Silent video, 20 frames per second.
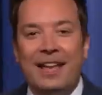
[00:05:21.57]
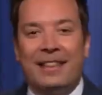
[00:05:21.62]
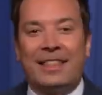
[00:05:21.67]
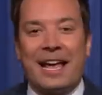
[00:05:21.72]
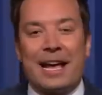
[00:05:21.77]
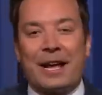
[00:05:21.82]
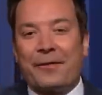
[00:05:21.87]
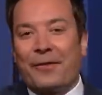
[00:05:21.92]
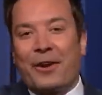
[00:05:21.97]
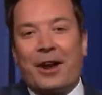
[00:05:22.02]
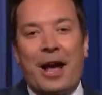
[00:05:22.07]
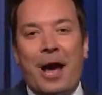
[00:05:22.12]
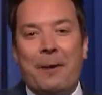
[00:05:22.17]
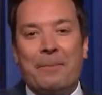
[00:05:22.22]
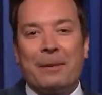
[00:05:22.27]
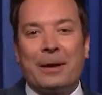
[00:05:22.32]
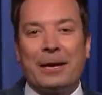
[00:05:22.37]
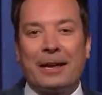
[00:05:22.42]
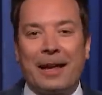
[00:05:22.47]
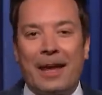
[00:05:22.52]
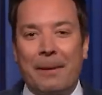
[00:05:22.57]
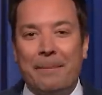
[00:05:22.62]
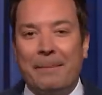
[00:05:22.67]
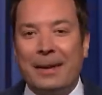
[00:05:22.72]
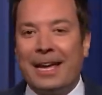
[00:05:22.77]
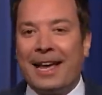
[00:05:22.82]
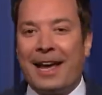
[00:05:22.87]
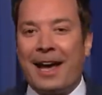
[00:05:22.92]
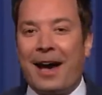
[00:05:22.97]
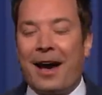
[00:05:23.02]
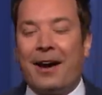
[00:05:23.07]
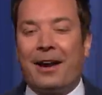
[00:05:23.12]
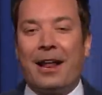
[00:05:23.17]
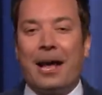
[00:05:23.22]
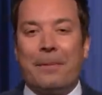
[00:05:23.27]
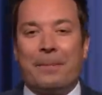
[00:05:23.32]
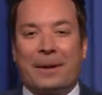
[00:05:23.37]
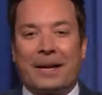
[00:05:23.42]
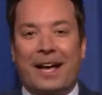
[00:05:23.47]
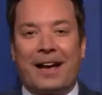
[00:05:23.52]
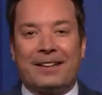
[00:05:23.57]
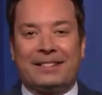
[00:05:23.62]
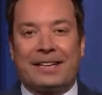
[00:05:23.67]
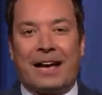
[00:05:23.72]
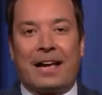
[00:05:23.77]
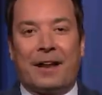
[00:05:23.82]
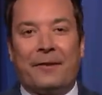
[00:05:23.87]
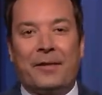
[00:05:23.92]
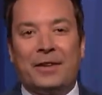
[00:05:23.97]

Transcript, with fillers: Thank you for helping me out, helping us out.